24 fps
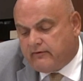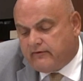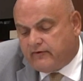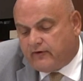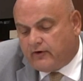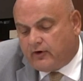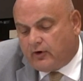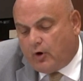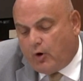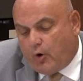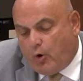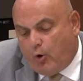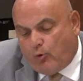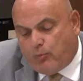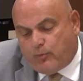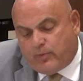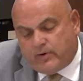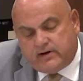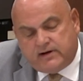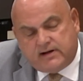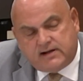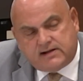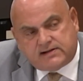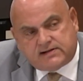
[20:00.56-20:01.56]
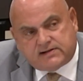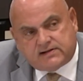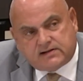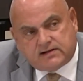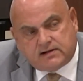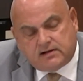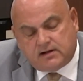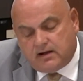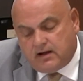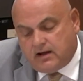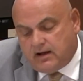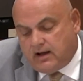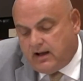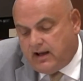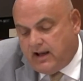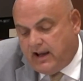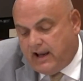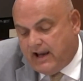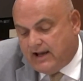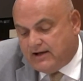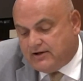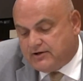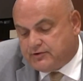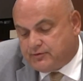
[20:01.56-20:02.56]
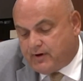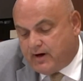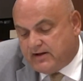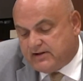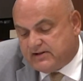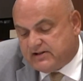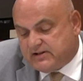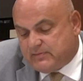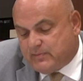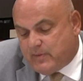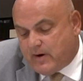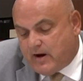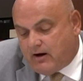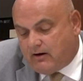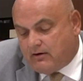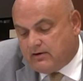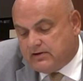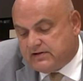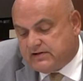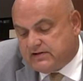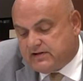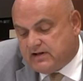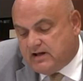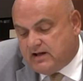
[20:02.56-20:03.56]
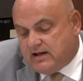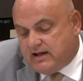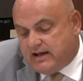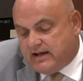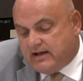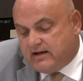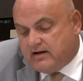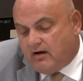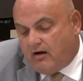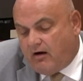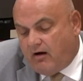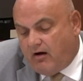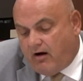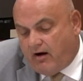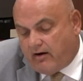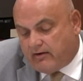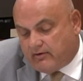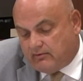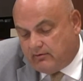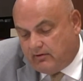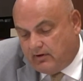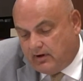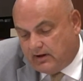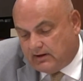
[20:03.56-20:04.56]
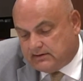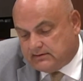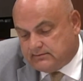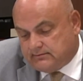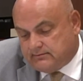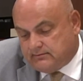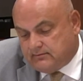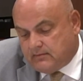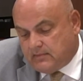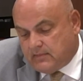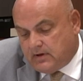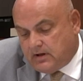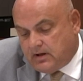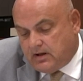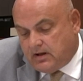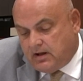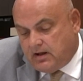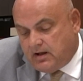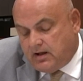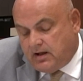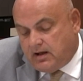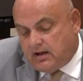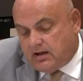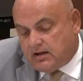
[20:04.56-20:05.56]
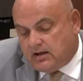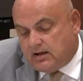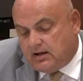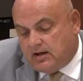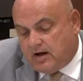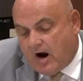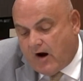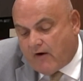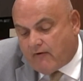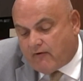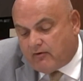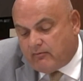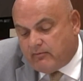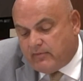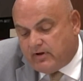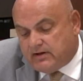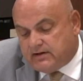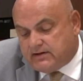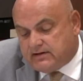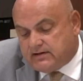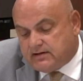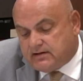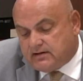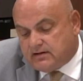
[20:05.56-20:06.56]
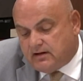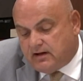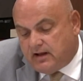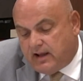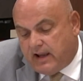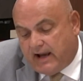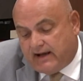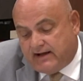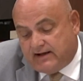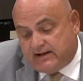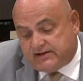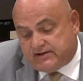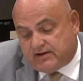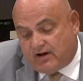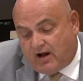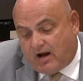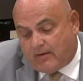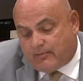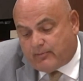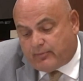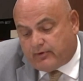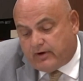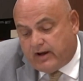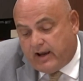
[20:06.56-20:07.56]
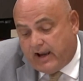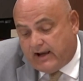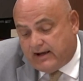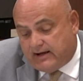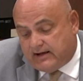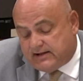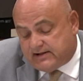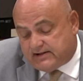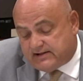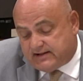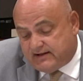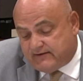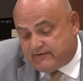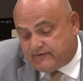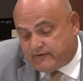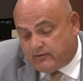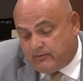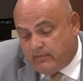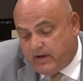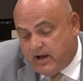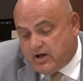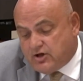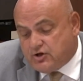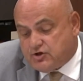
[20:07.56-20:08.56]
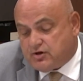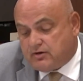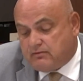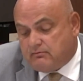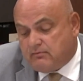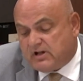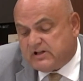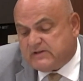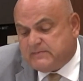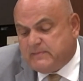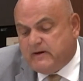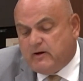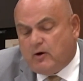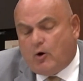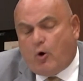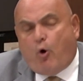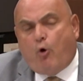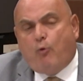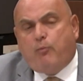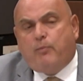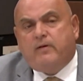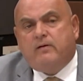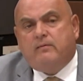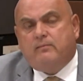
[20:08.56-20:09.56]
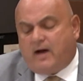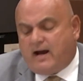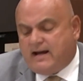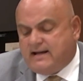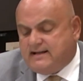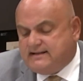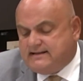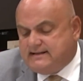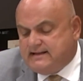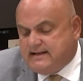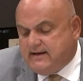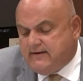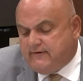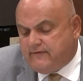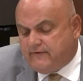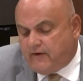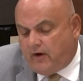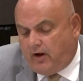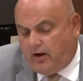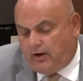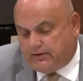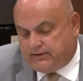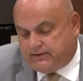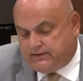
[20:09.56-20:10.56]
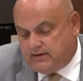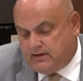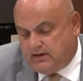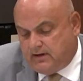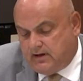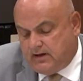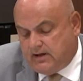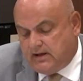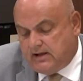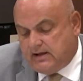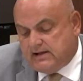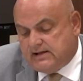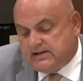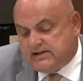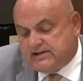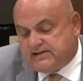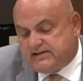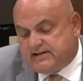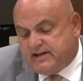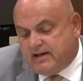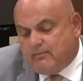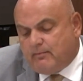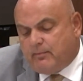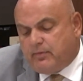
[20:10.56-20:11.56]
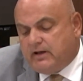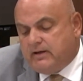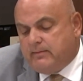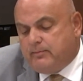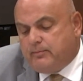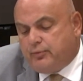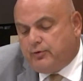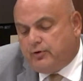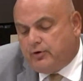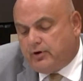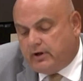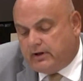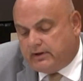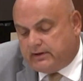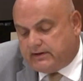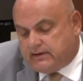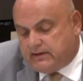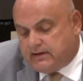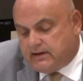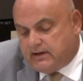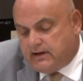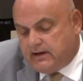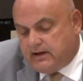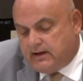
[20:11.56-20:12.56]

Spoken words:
for openness and transparency in Ottawa. Government and its information must be open by default. Simply put,